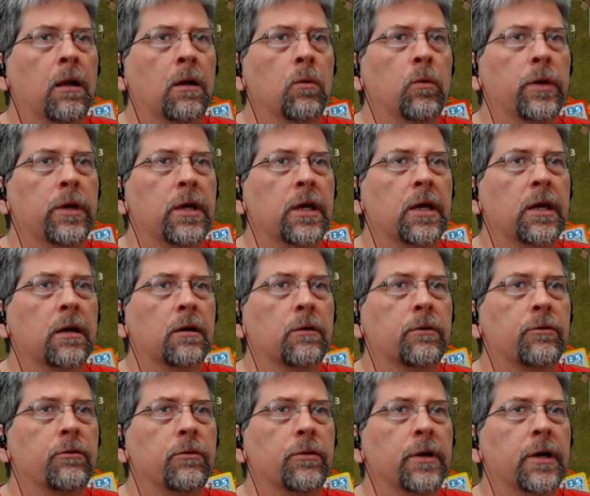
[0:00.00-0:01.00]
We can't go
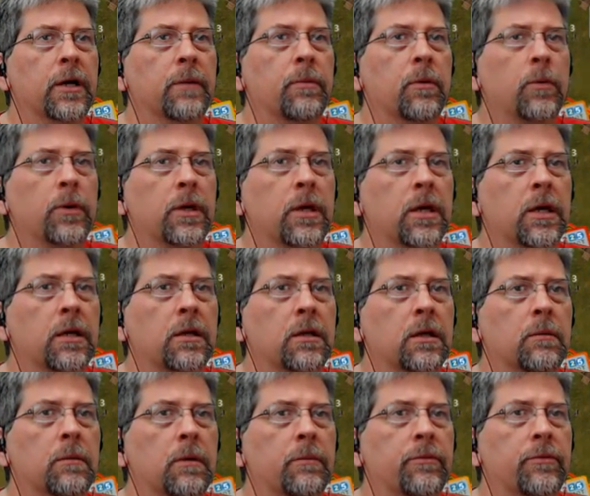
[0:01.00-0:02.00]
through there, but we can
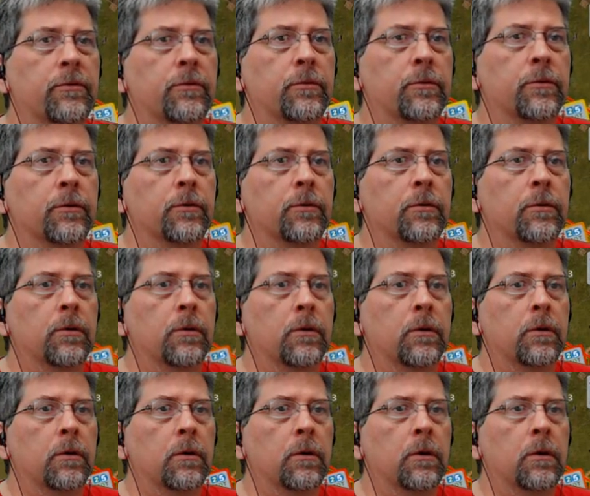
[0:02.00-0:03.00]
come up through
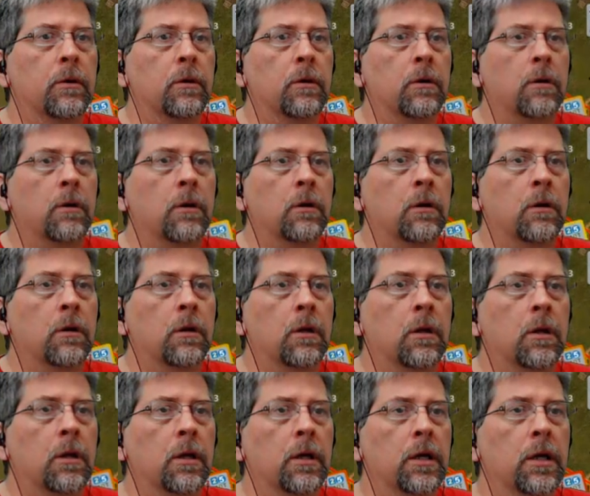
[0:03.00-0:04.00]

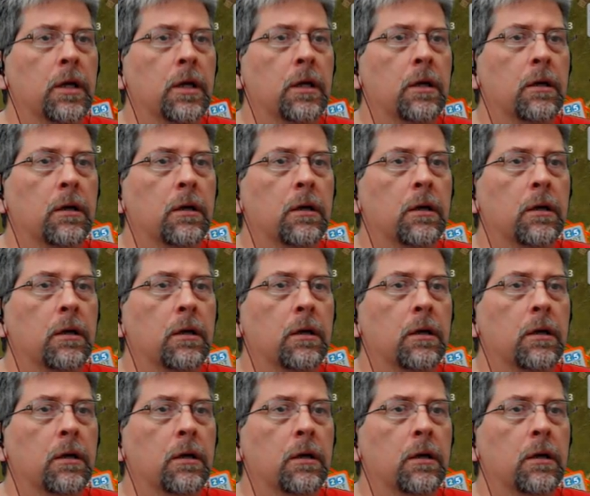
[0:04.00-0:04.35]
8.